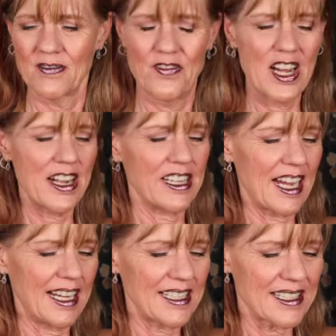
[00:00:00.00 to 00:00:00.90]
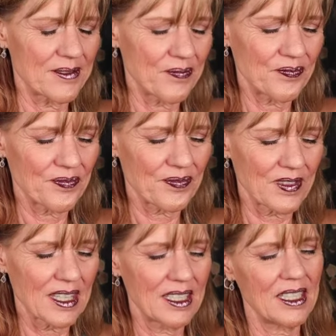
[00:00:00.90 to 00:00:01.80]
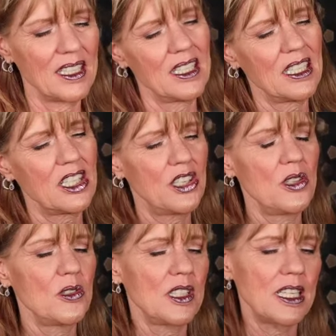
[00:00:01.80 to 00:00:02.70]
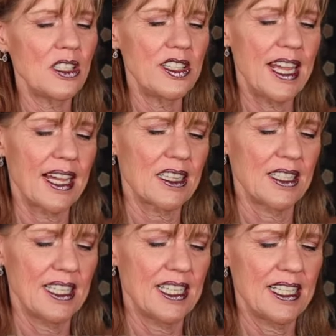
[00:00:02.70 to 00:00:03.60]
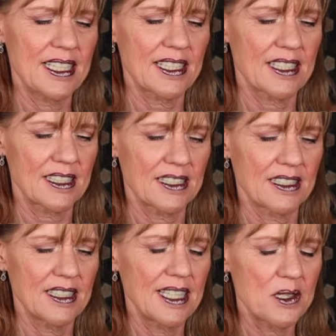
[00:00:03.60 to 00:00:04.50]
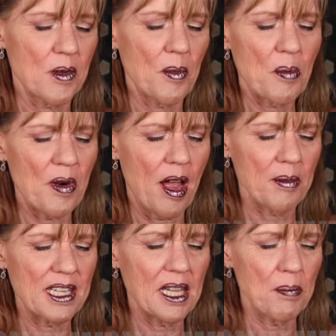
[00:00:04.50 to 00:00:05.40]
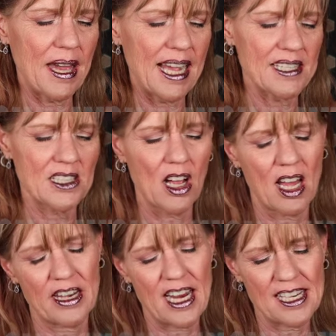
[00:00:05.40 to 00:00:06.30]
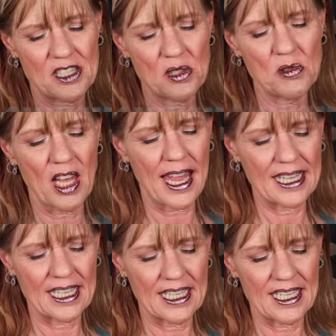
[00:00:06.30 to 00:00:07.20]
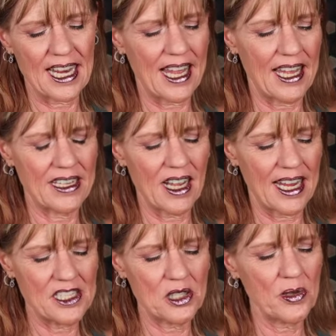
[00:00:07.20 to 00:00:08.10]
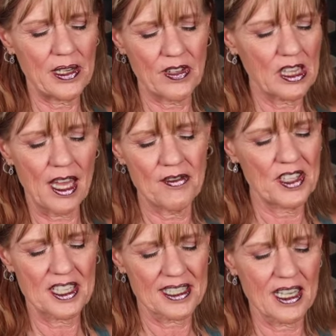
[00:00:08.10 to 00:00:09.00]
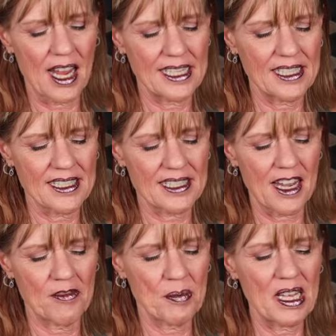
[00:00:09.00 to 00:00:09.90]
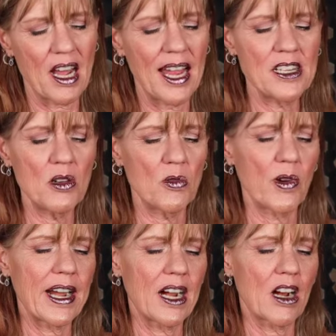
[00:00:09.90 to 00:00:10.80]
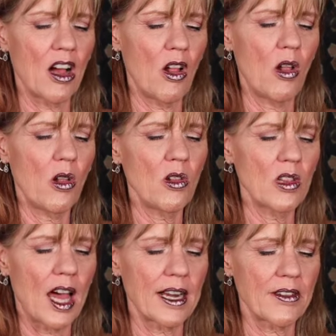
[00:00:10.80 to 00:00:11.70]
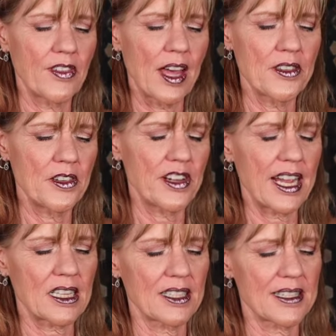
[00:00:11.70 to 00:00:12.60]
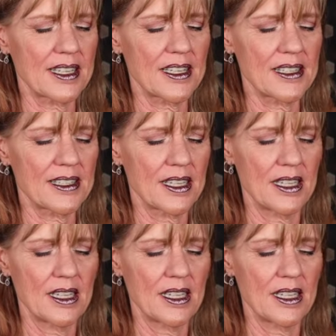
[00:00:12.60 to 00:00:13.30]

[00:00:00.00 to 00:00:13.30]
Very nice. Cute little necklace. This one will probably get passed on. I do like it, and I do even love the design and stuff, but I don't wear a whole lot of other necklaces.